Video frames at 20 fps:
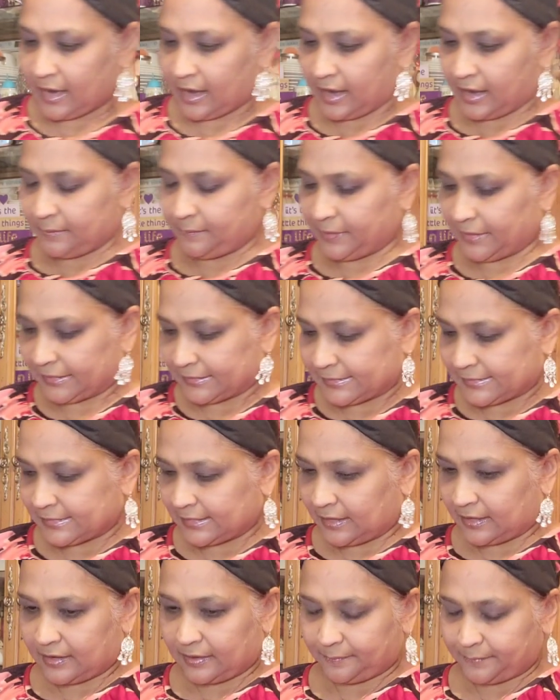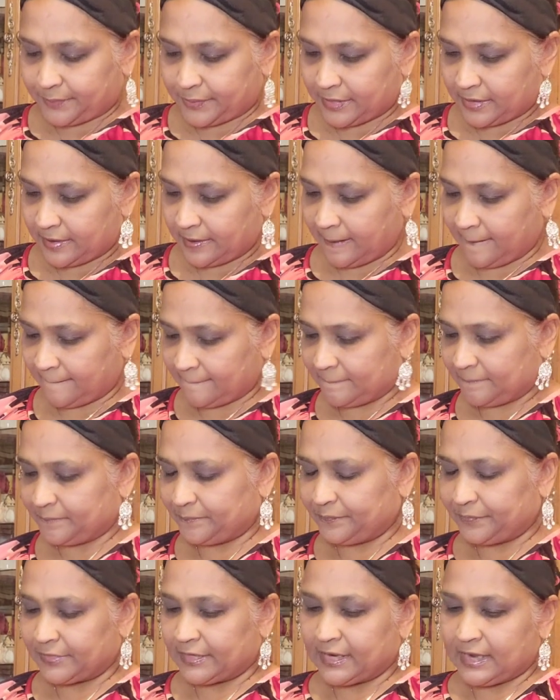I picked up
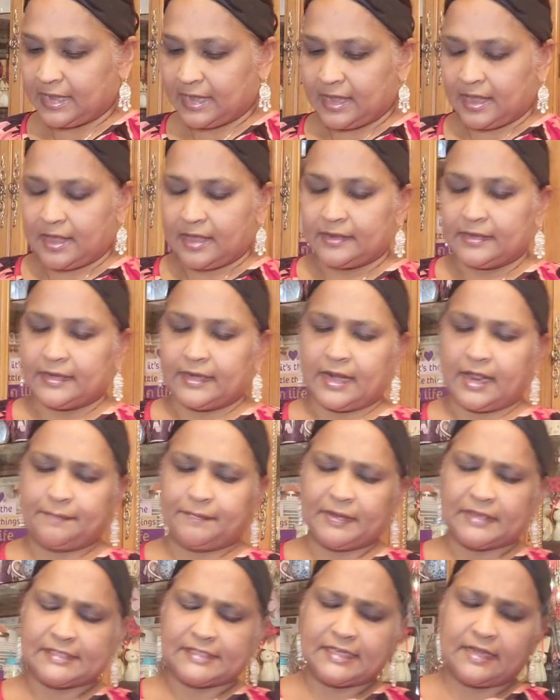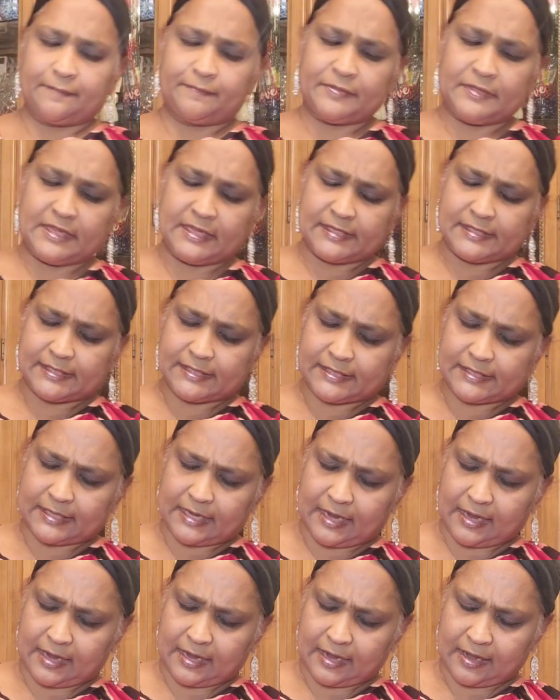then I picked up this
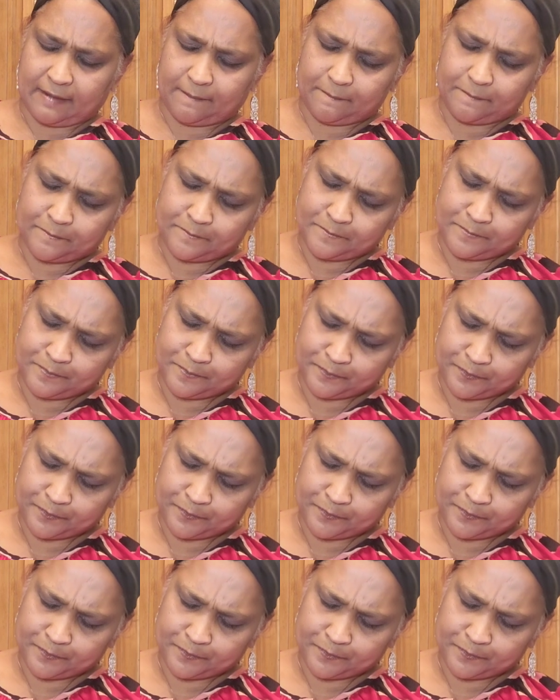um